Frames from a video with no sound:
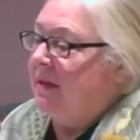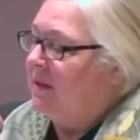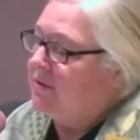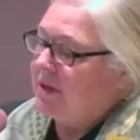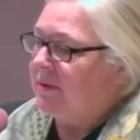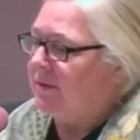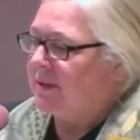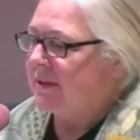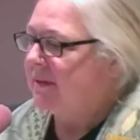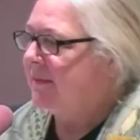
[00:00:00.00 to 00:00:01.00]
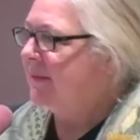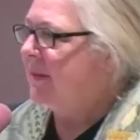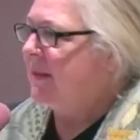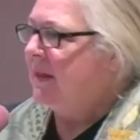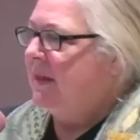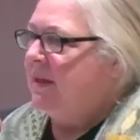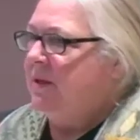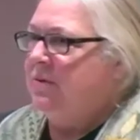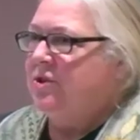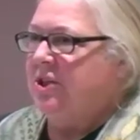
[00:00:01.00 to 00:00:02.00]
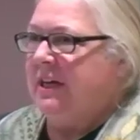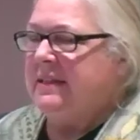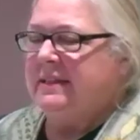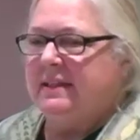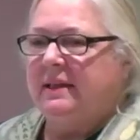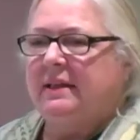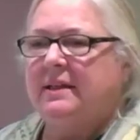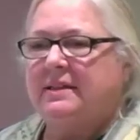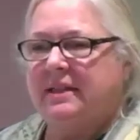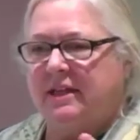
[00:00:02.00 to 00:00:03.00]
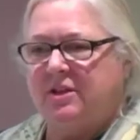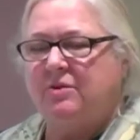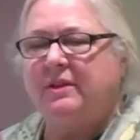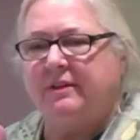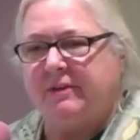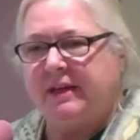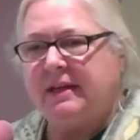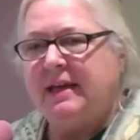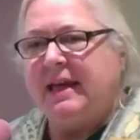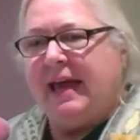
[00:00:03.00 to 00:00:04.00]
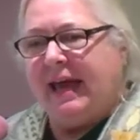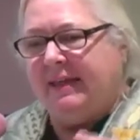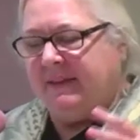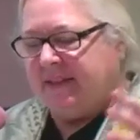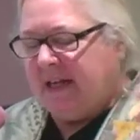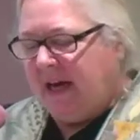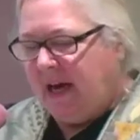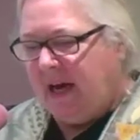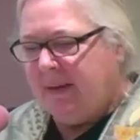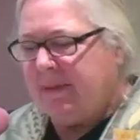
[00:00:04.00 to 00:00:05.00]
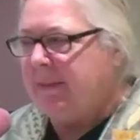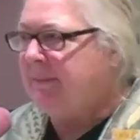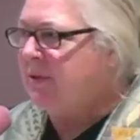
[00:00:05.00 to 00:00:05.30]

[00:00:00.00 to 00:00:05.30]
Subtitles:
You don't. You just continue living, and the time in